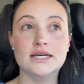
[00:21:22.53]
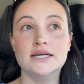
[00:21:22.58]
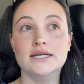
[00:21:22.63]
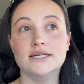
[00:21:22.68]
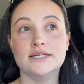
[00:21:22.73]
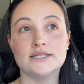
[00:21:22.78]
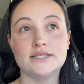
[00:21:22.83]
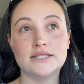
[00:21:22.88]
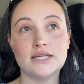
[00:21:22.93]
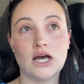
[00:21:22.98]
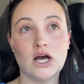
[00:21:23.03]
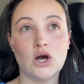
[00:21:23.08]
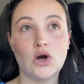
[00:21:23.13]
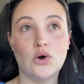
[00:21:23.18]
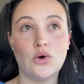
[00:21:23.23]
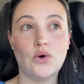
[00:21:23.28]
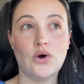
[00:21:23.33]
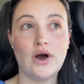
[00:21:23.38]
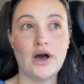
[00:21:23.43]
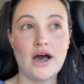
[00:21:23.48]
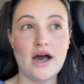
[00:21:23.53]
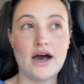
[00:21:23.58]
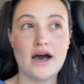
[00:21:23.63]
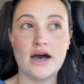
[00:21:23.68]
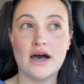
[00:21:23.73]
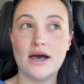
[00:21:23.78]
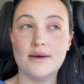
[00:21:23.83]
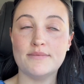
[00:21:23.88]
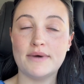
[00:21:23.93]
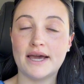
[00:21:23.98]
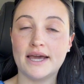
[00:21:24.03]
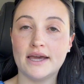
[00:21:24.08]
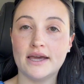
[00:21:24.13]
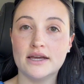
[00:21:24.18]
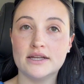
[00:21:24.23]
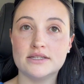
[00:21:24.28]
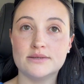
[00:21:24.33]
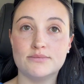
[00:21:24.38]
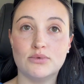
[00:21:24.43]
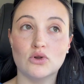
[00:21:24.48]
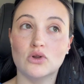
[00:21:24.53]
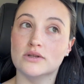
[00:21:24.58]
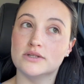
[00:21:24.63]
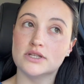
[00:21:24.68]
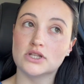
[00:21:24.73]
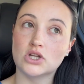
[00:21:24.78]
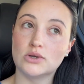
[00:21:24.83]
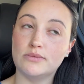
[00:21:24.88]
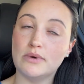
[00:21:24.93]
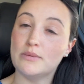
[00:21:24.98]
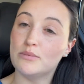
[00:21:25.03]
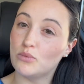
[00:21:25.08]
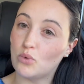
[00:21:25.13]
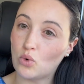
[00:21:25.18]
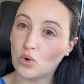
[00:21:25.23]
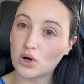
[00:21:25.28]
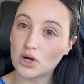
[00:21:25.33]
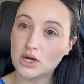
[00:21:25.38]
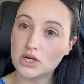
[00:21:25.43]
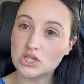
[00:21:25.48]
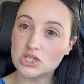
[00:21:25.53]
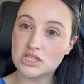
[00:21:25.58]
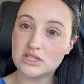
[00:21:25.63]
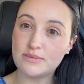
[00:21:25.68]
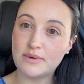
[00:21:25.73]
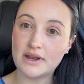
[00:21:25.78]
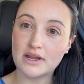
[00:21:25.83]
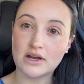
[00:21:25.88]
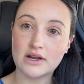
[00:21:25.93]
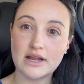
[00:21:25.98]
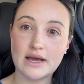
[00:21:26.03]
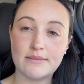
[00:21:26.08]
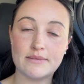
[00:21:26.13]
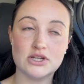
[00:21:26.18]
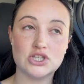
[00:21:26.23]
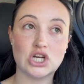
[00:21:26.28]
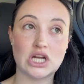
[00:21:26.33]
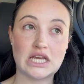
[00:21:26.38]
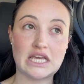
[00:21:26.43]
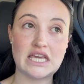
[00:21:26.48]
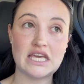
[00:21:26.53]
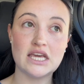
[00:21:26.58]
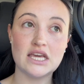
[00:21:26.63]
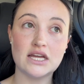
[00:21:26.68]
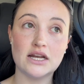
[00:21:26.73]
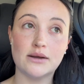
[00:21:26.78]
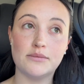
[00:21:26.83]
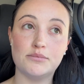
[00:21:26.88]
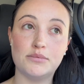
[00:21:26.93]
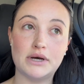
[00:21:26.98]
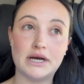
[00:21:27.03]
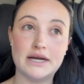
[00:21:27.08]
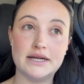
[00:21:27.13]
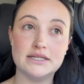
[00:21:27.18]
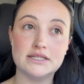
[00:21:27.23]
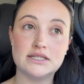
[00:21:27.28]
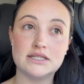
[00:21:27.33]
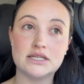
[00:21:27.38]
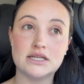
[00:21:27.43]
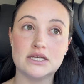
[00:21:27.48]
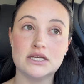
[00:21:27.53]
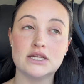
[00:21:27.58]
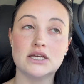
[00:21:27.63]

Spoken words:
so I might bolus a little bit more just depending on how much I eat, but